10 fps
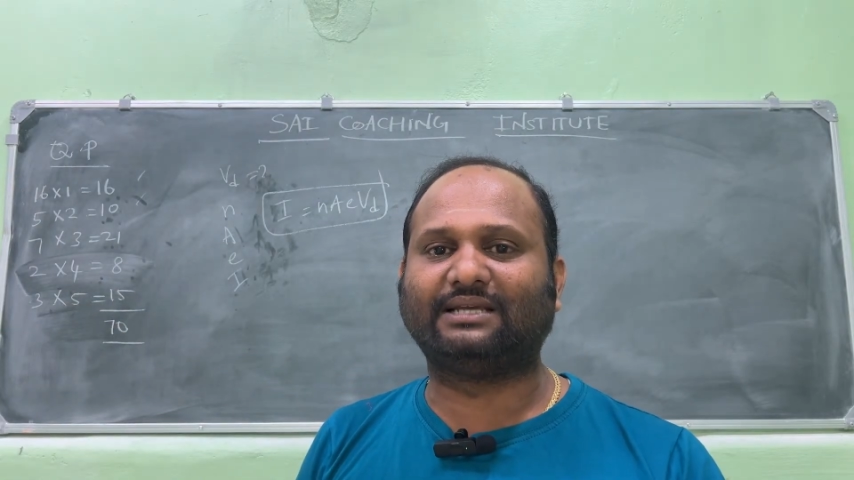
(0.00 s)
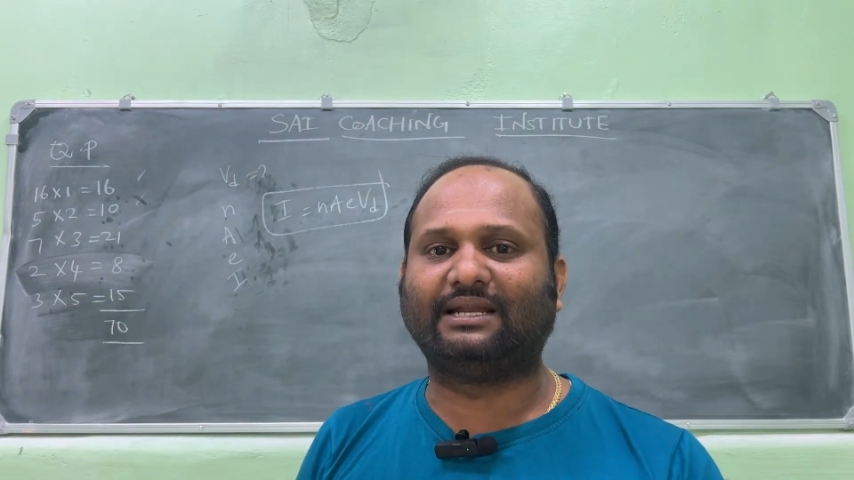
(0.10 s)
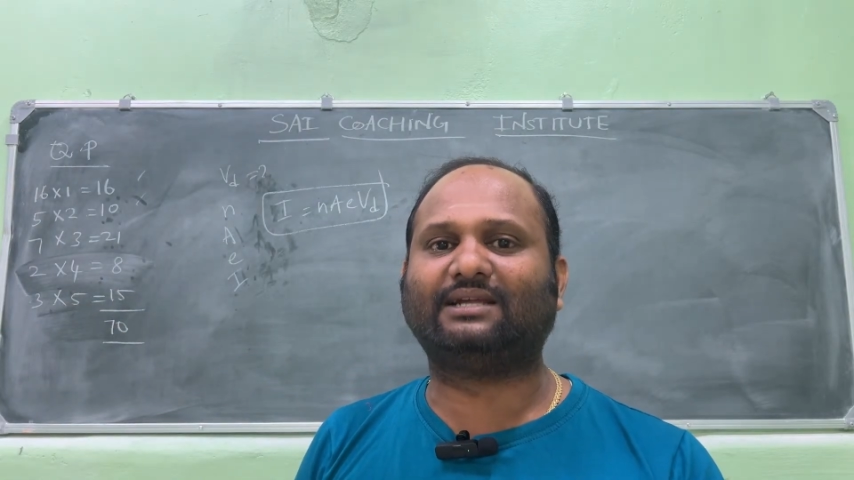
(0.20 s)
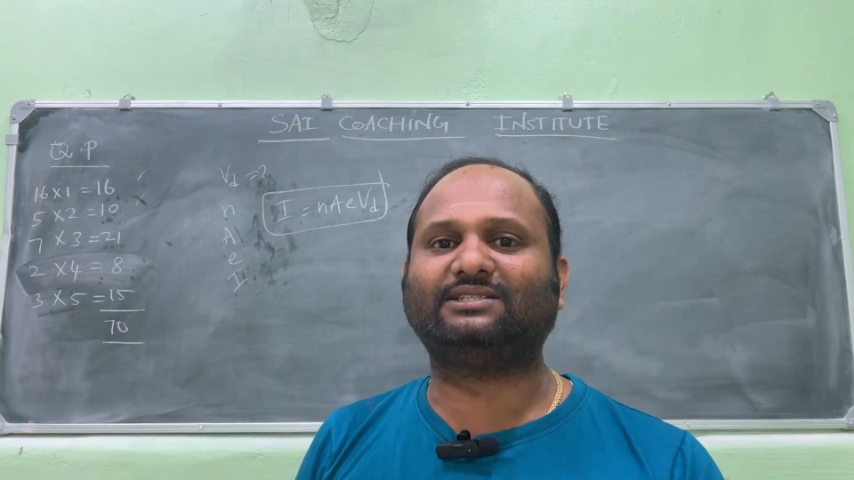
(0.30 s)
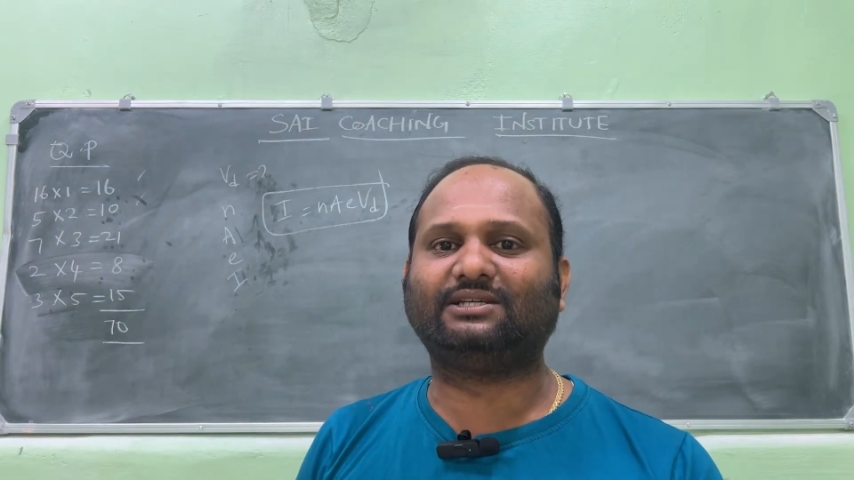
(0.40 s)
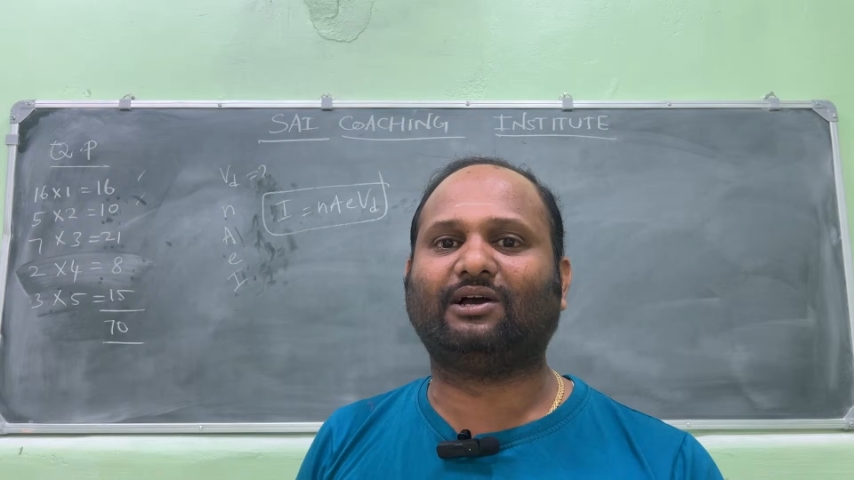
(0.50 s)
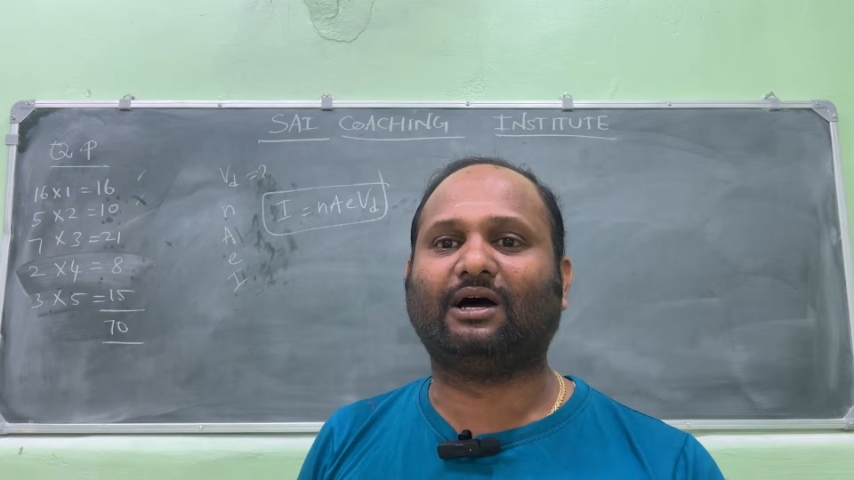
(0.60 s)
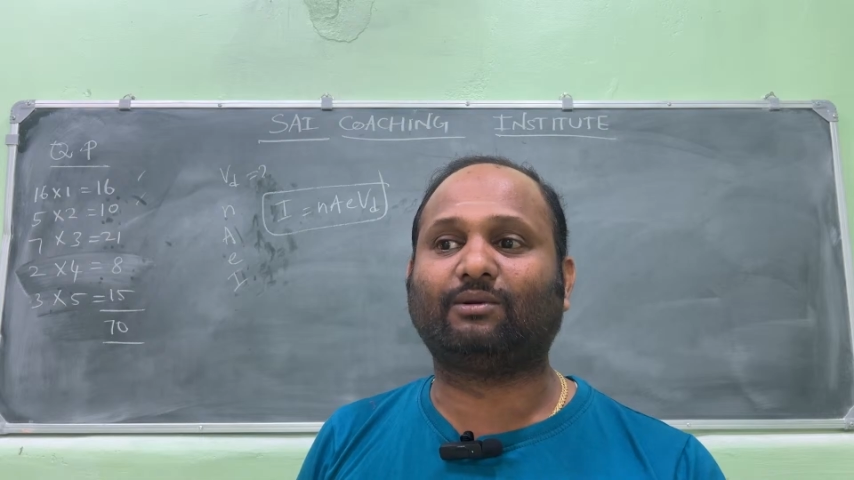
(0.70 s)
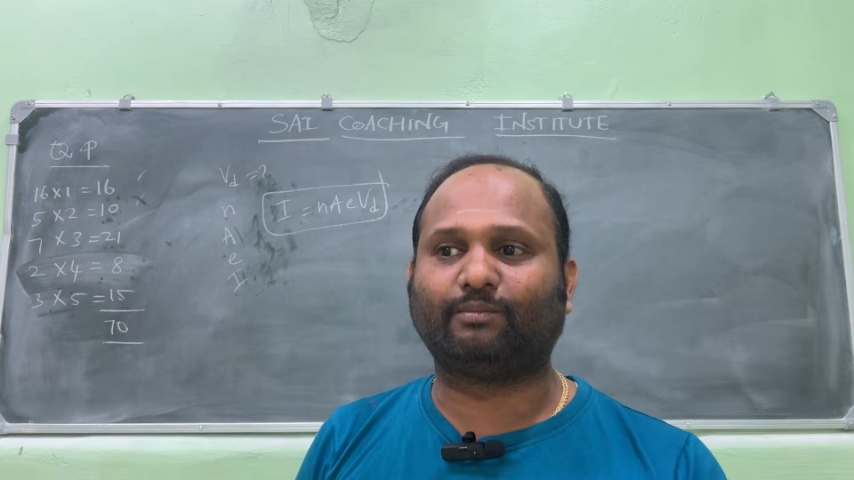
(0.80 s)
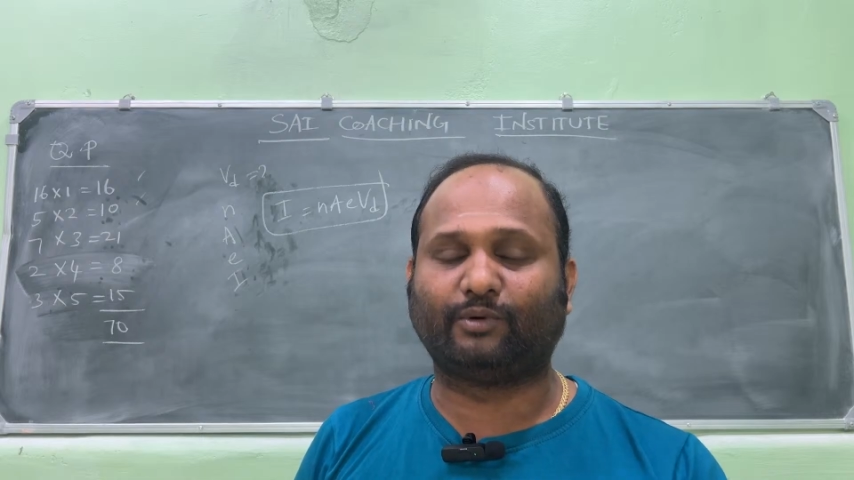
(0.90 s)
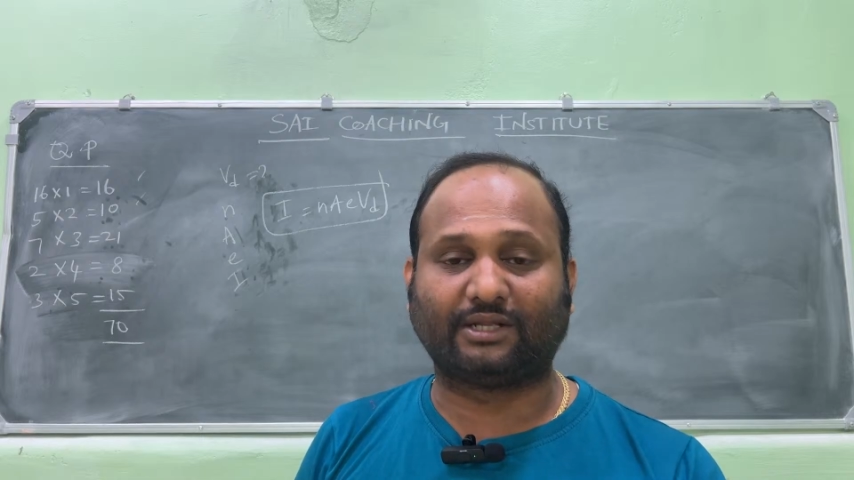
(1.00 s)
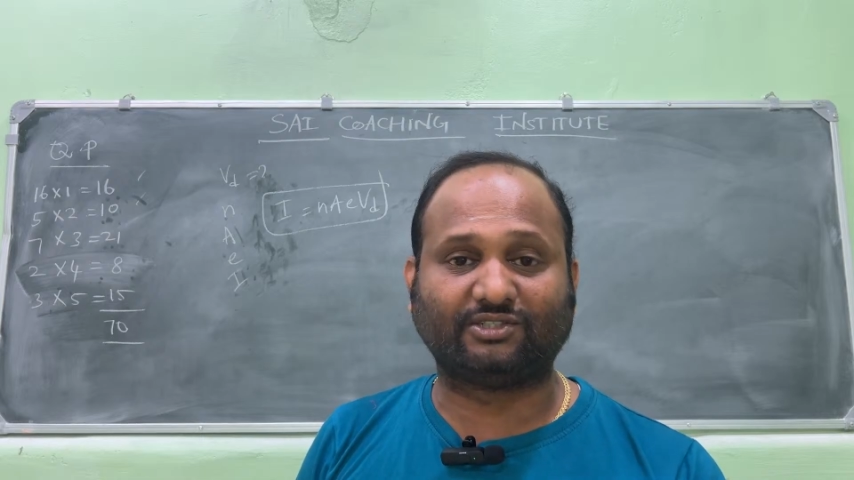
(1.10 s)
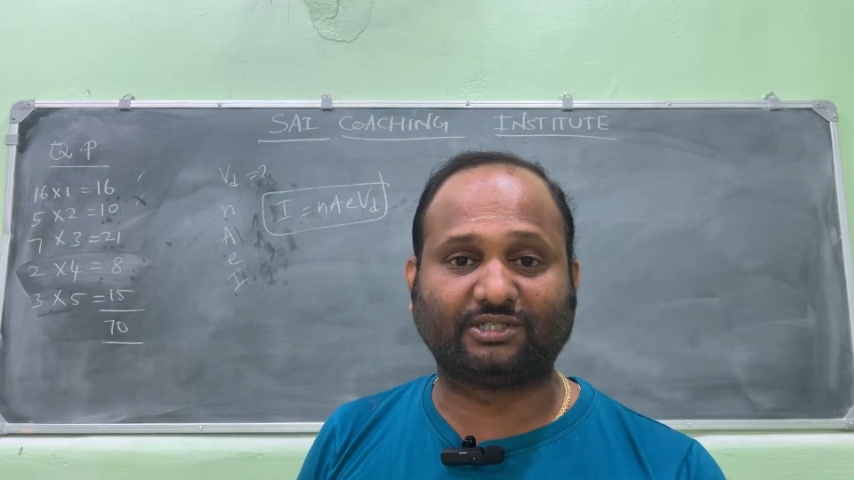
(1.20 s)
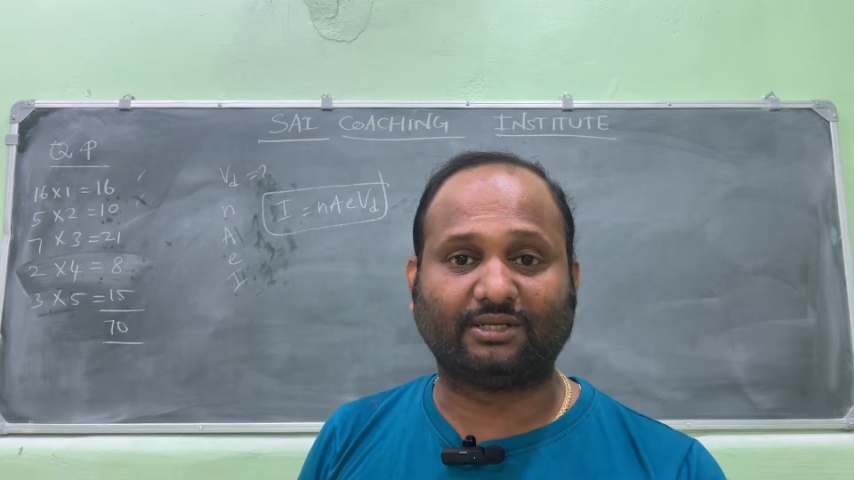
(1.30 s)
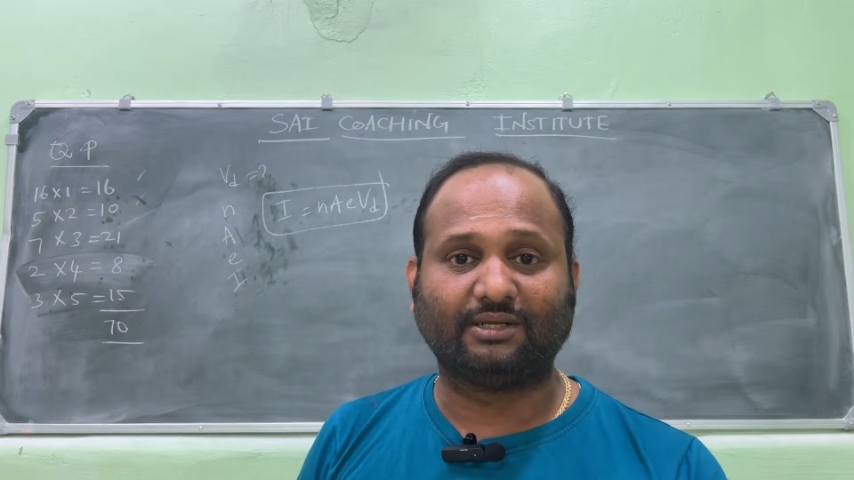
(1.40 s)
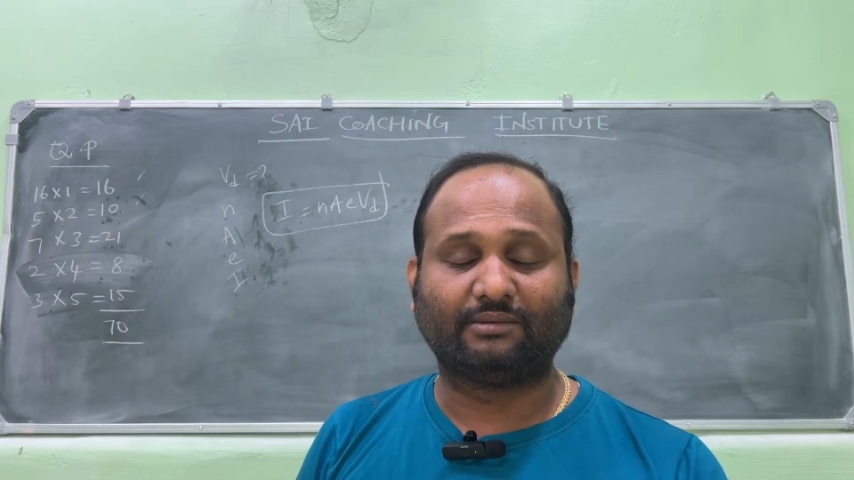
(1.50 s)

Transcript: energy or potential,